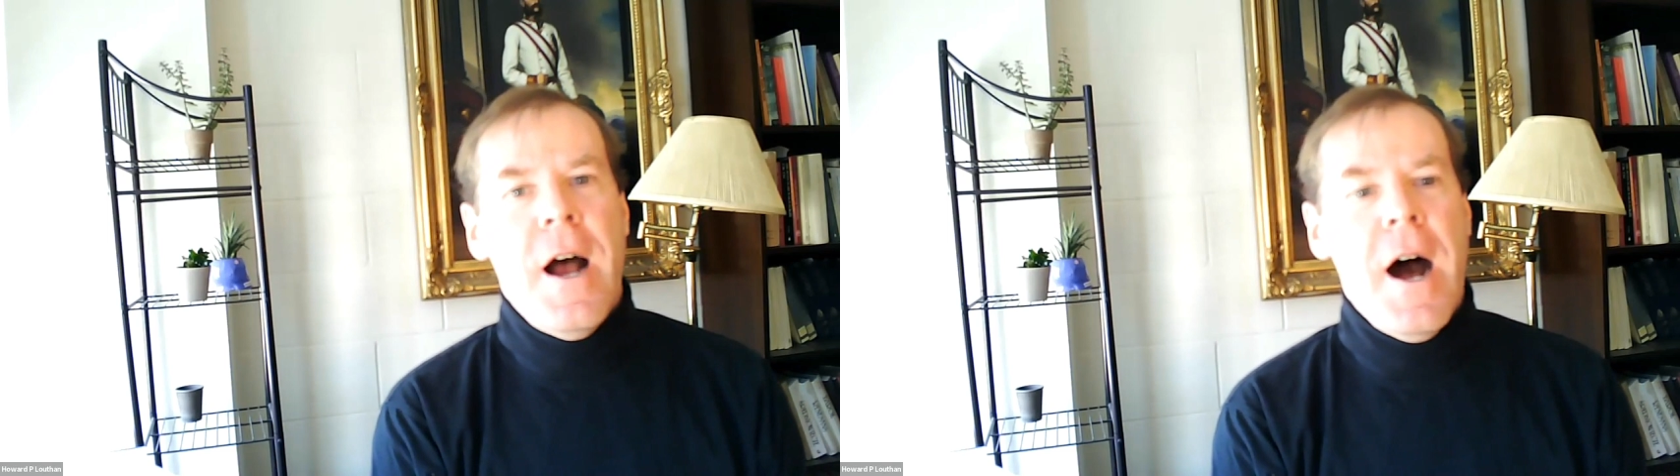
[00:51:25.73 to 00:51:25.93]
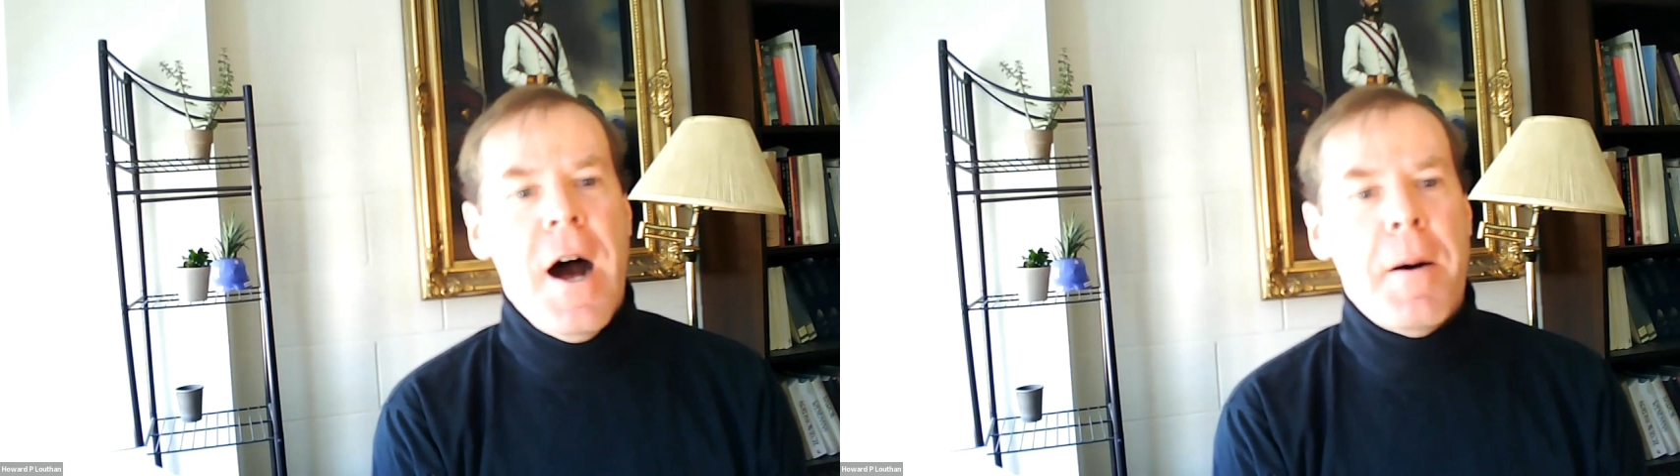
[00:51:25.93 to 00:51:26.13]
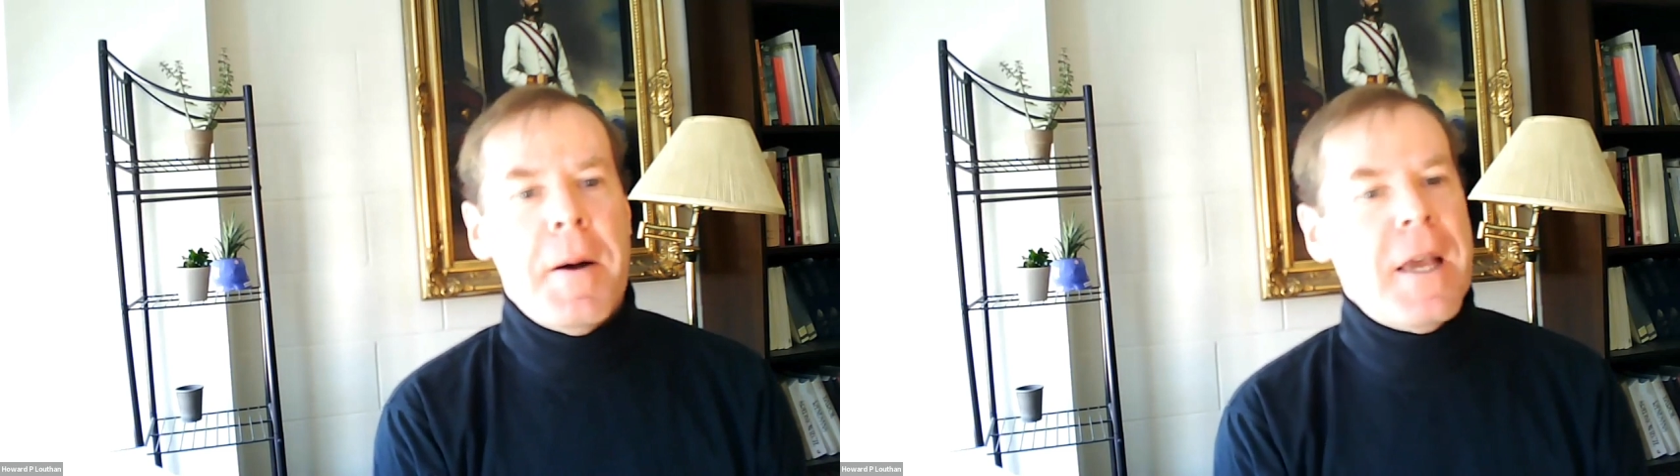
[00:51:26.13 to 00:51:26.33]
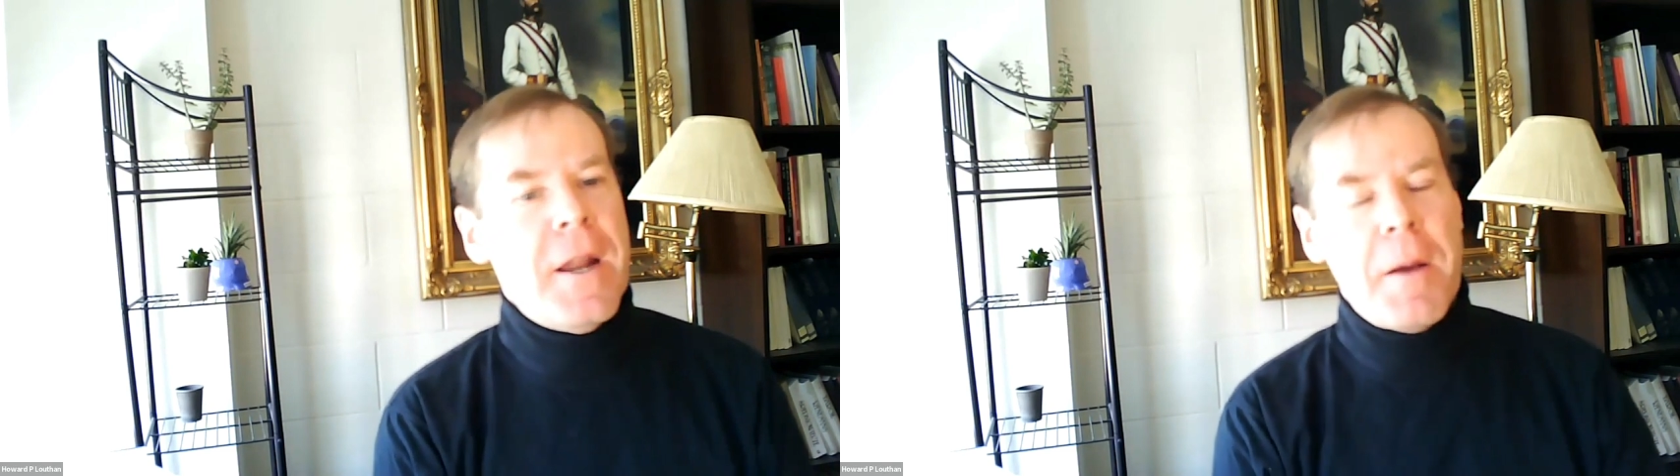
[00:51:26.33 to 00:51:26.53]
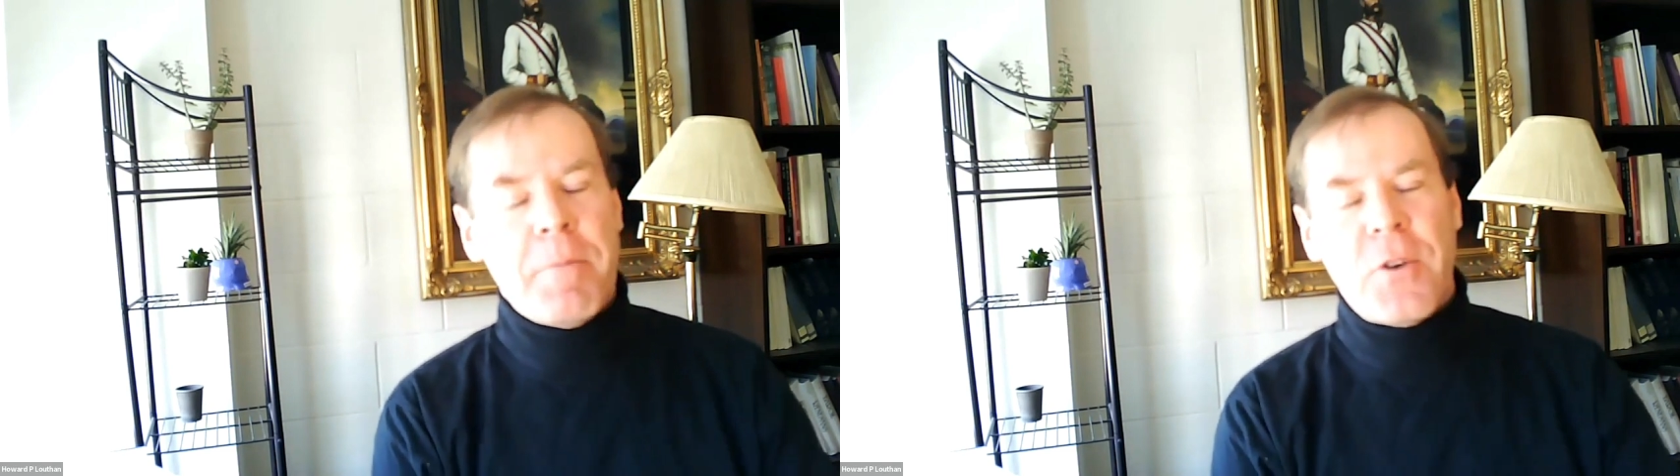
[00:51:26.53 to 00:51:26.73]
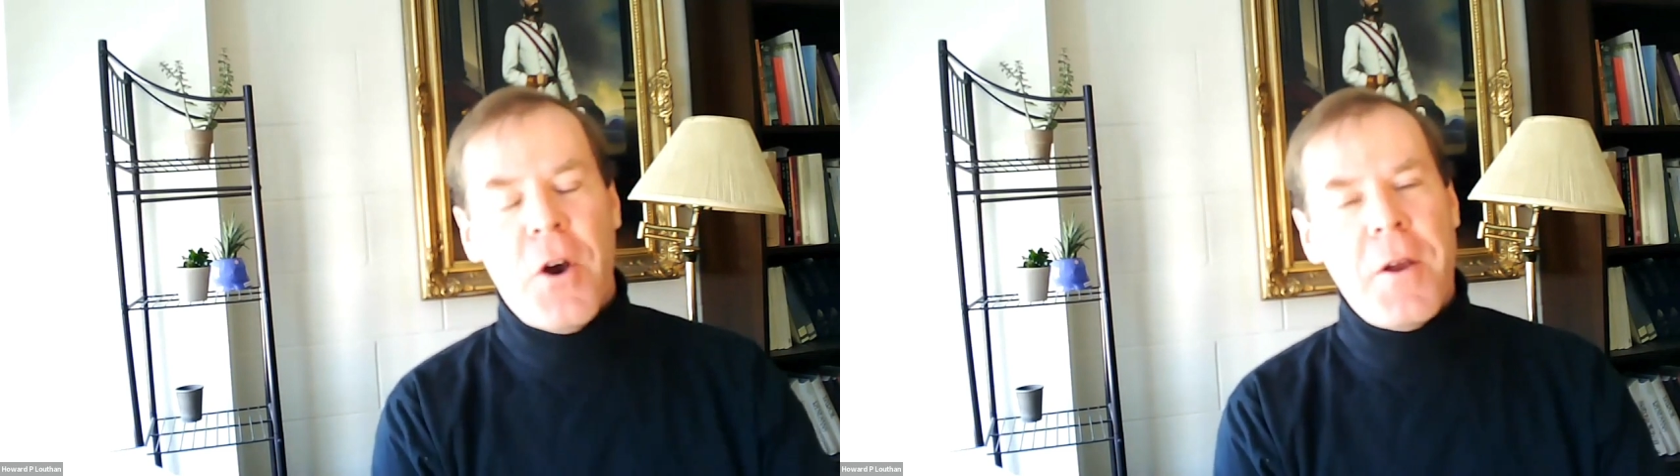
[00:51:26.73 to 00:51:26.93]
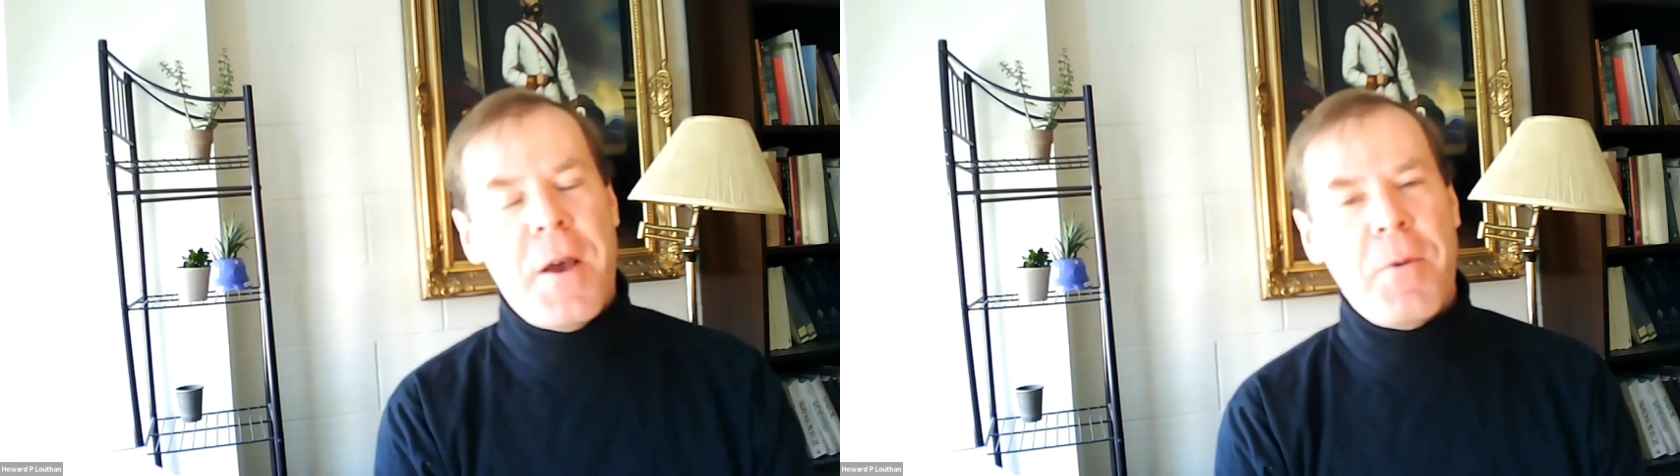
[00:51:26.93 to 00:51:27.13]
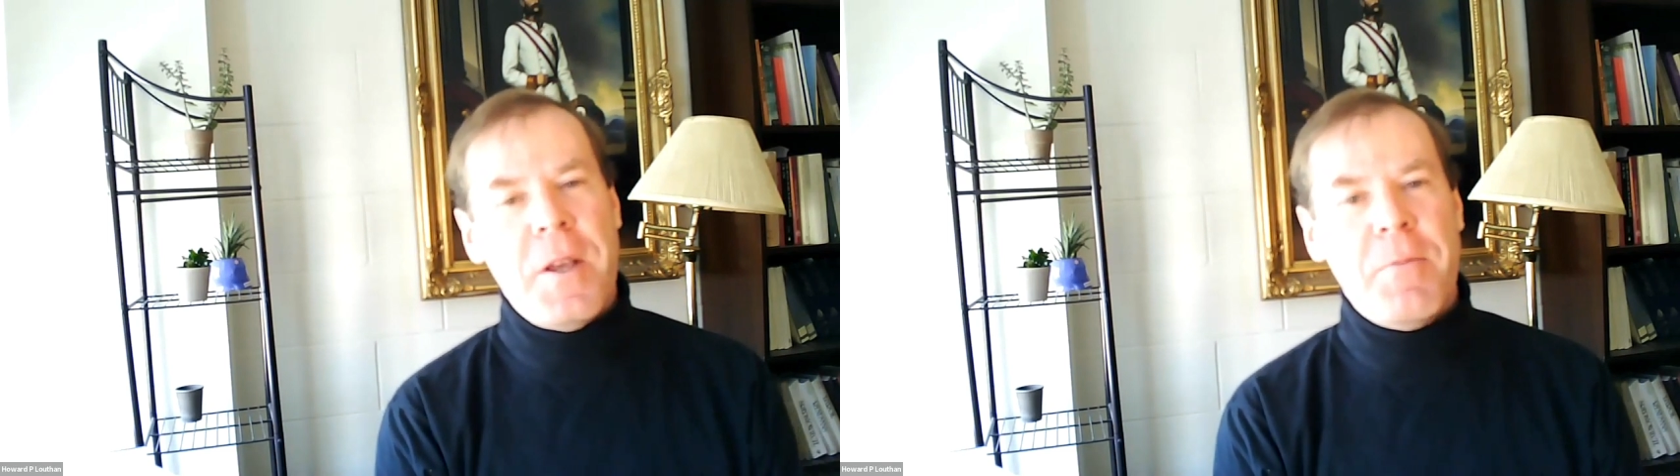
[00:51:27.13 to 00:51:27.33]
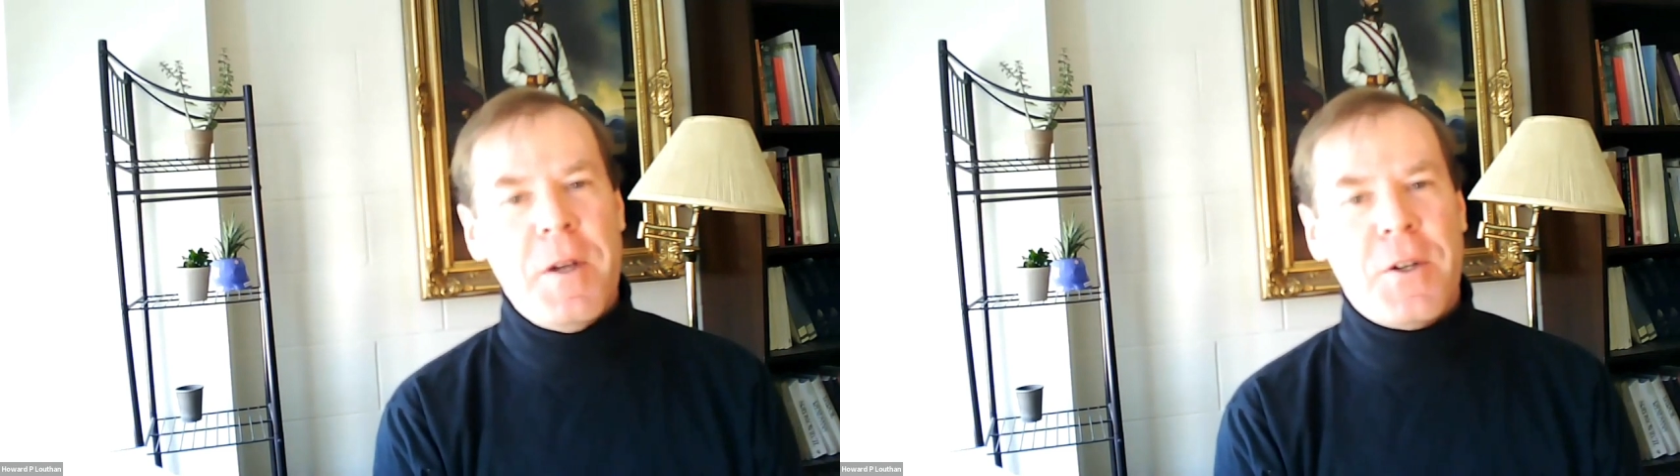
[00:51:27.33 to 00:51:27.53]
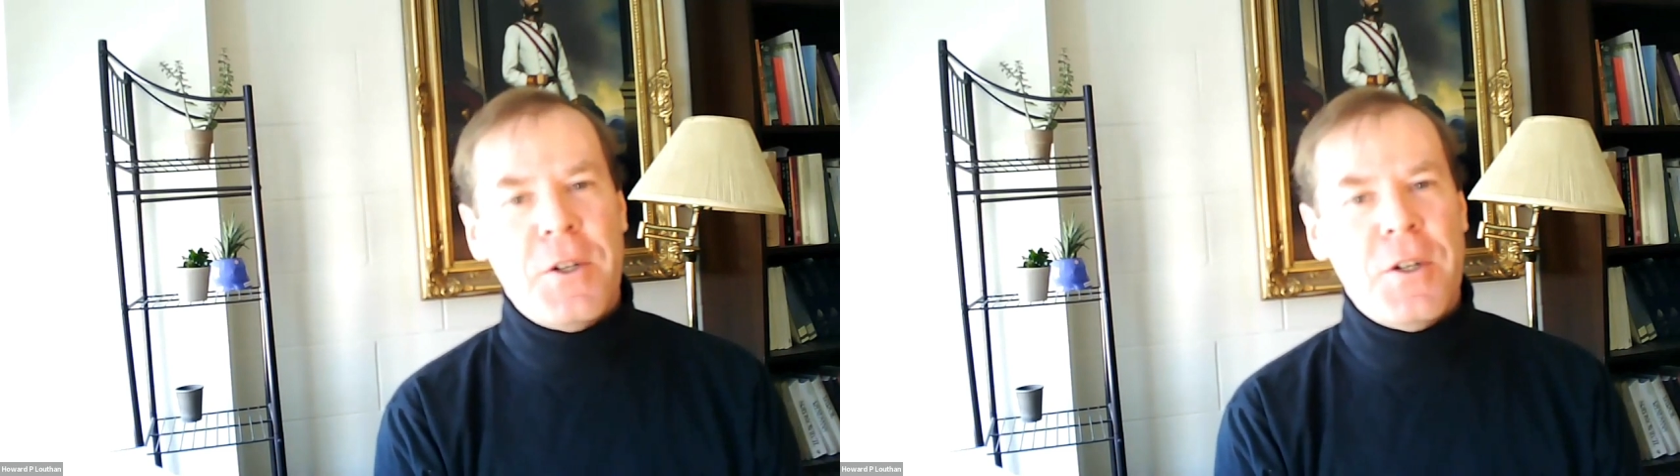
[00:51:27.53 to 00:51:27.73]
uh, again, I'm sorry that we
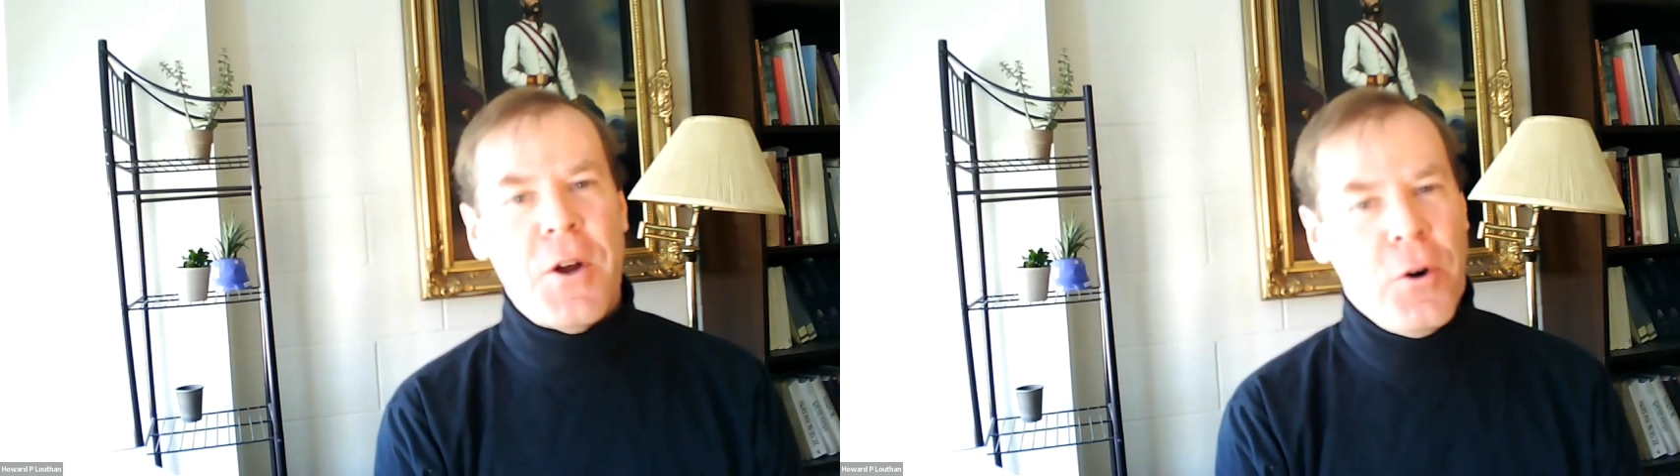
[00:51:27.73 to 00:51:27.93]
we couldn't